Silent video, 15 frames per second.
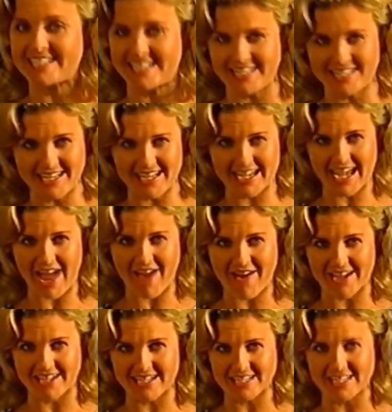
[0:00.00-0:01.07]
Disney
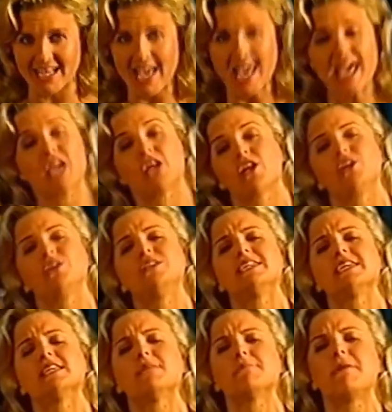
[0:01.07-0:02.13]
characters,
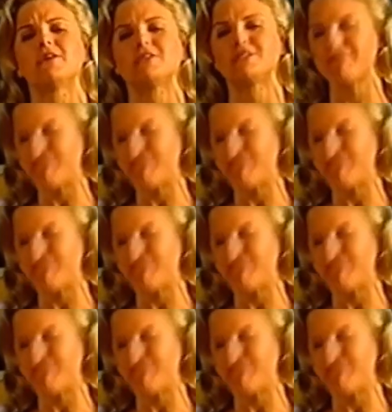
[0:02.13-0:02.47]
including the most